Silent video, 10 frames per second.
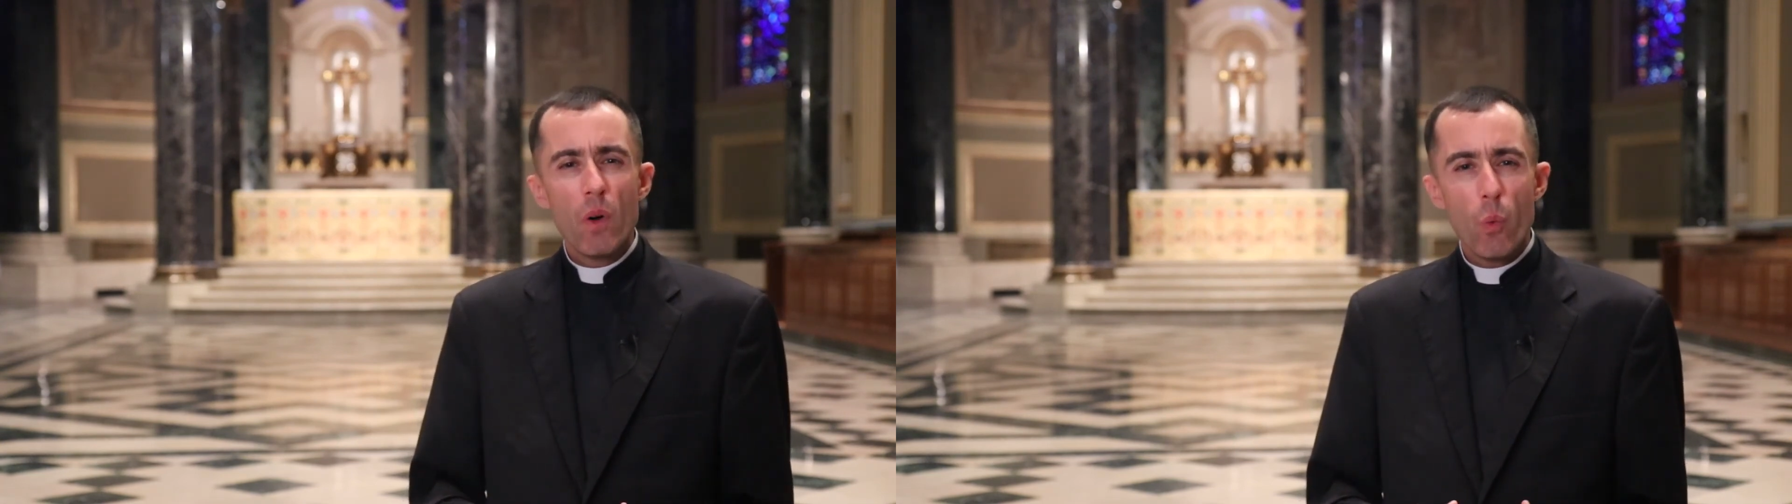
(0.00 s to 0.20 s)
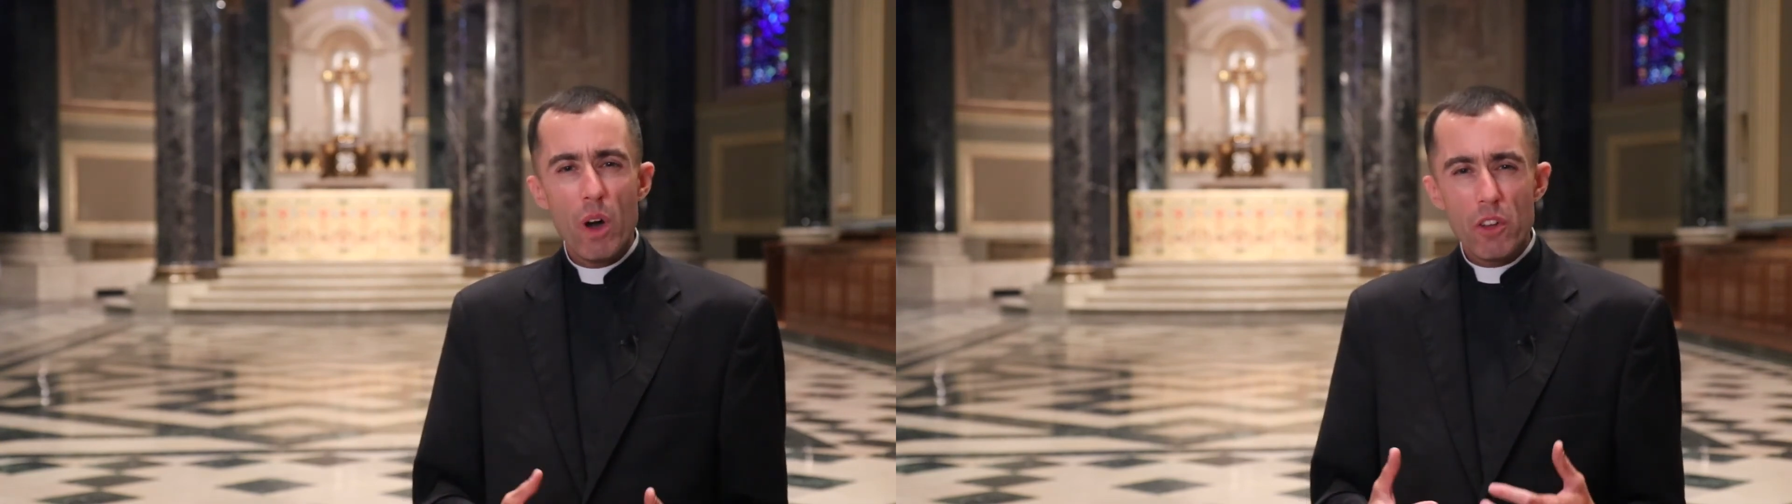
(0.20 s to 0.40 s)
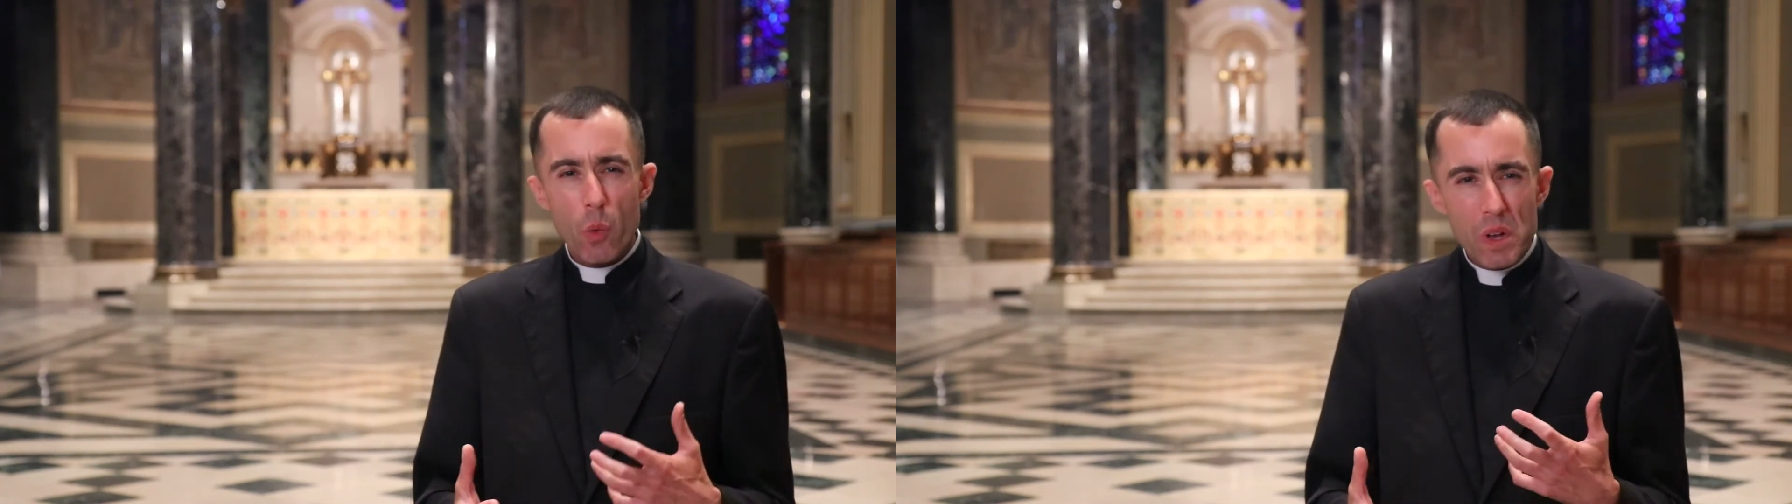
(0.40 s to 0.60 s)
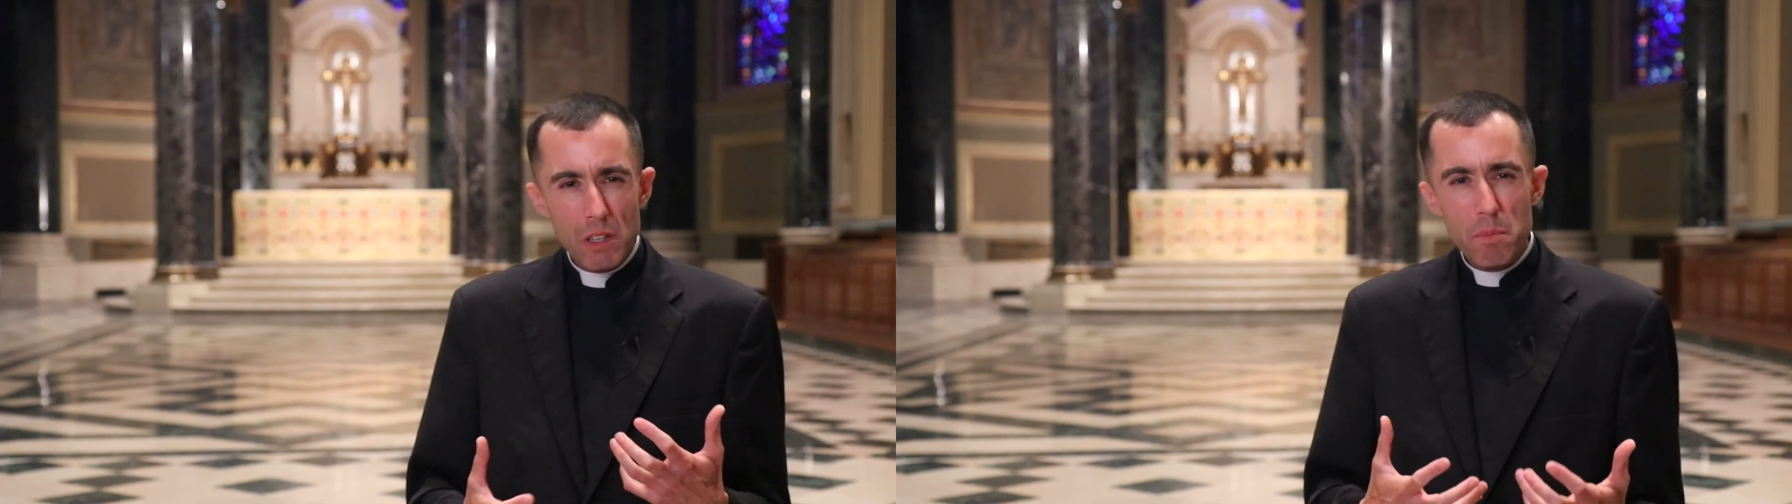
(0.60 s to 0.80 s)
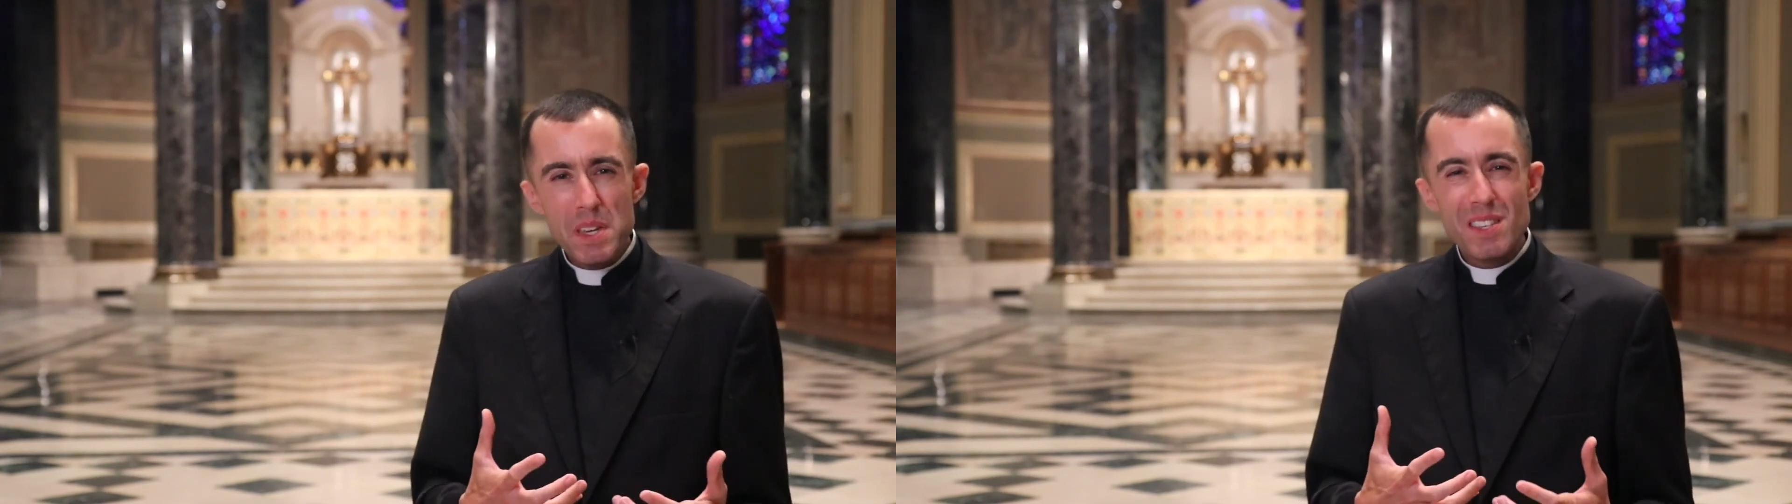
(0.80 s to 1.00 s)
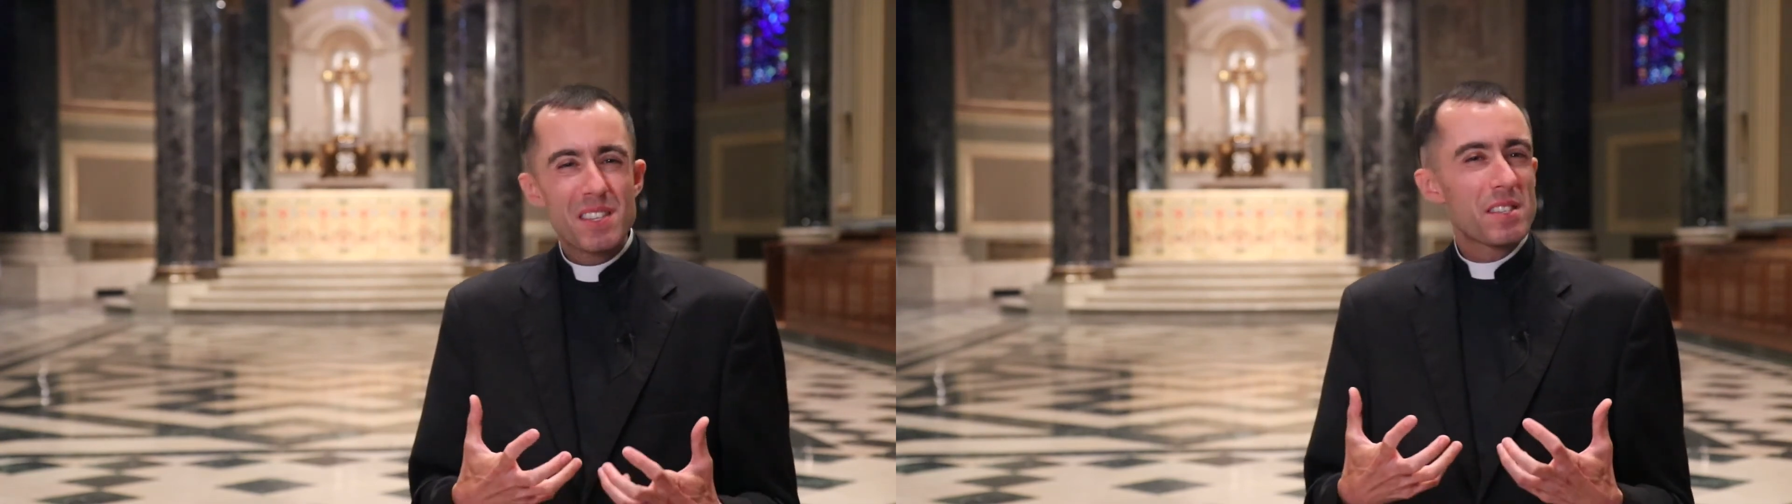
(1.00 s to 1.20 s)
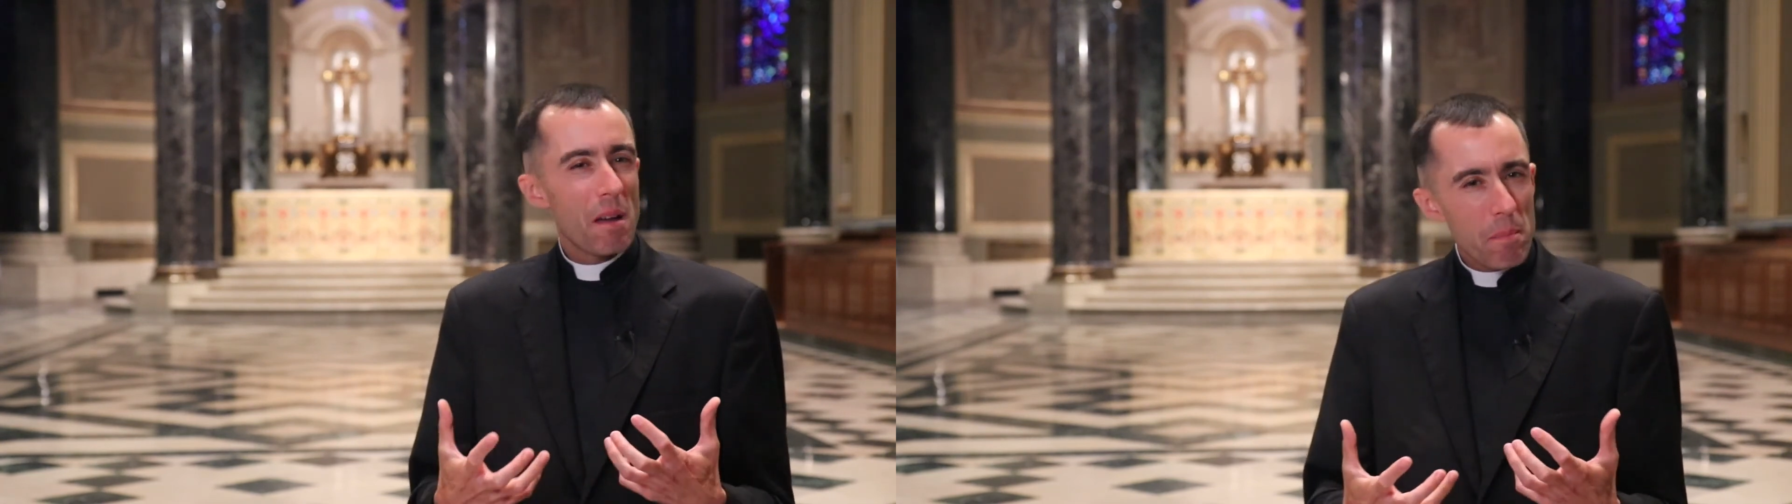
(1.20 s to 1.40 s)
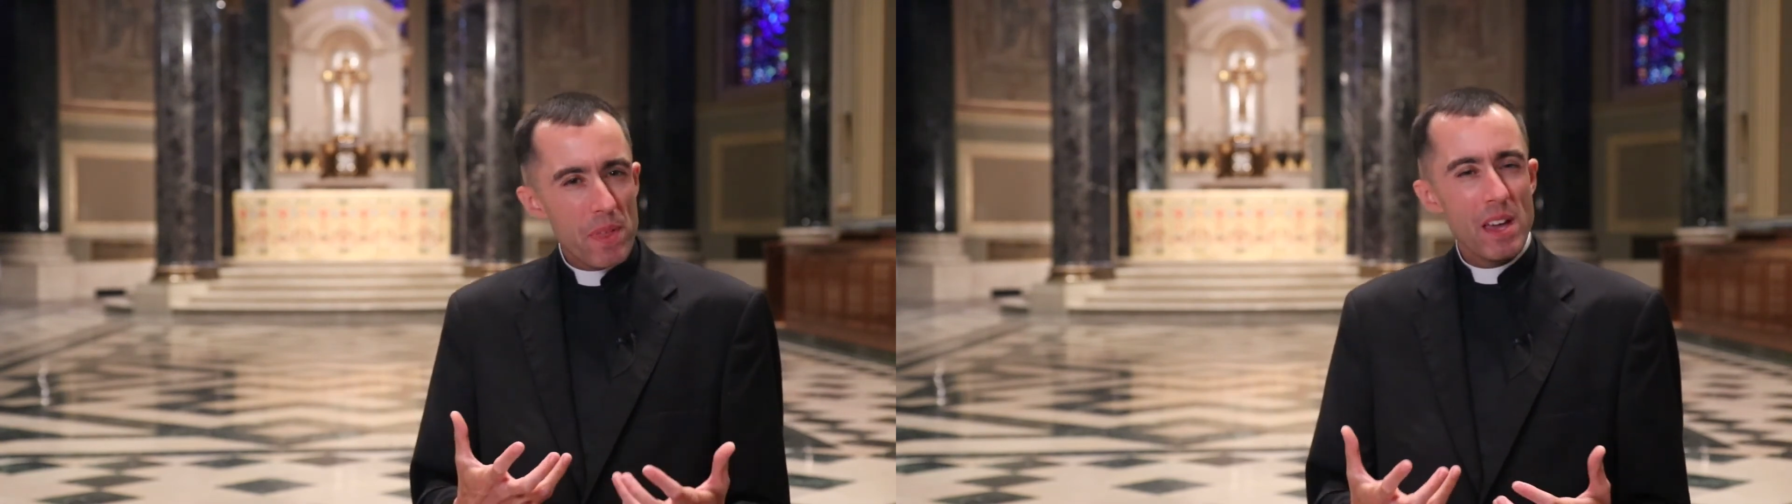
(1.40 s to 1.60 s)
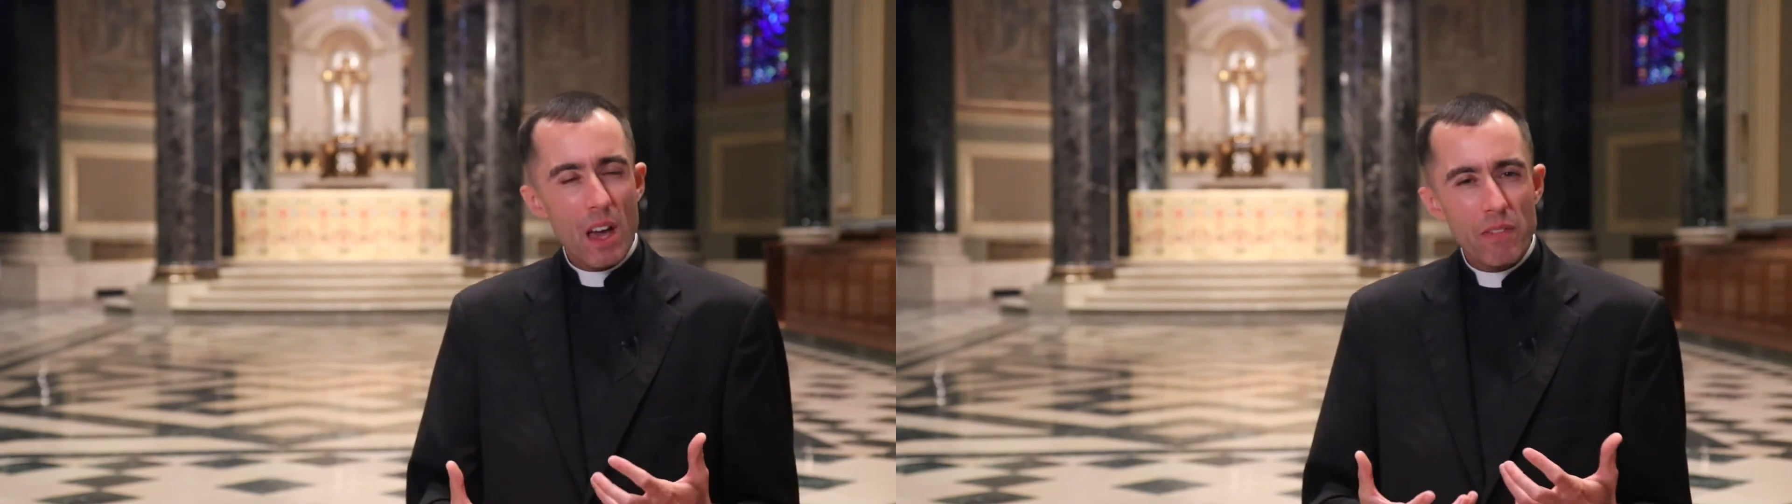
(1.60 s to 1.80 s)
while there will be something